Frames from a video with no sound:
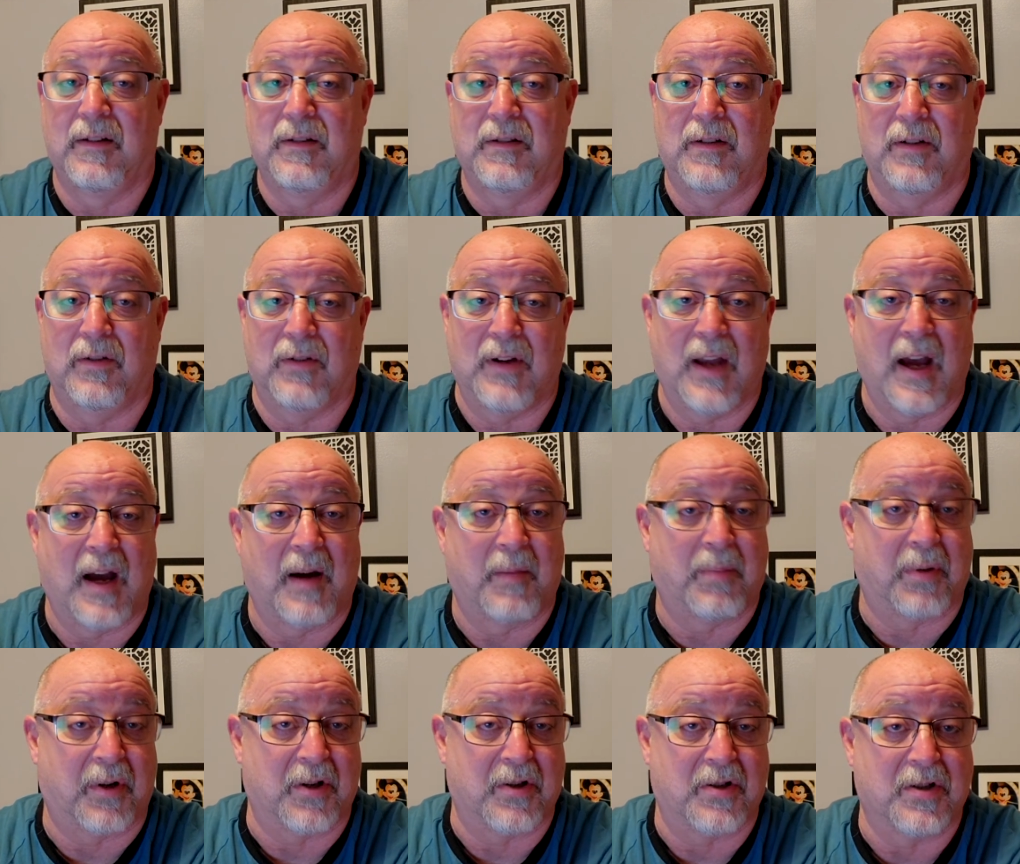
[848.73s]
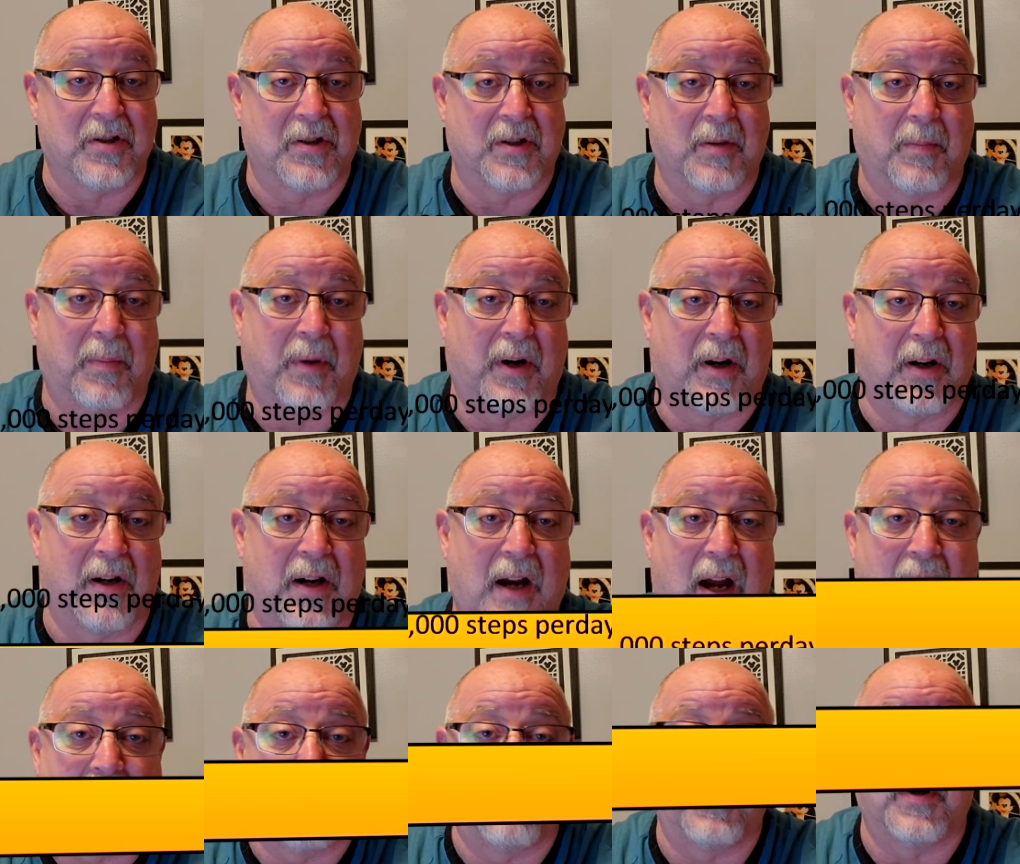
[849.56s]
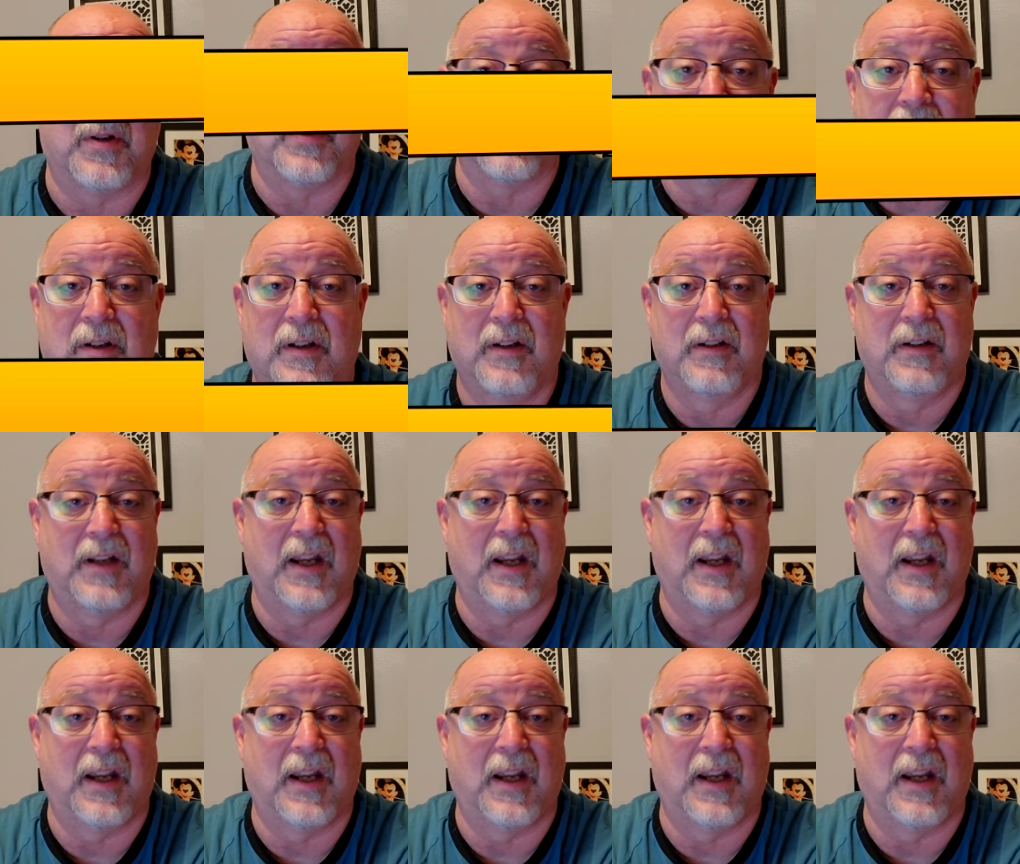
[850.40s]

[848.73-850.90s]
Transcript: Do not purchase the park hoppers.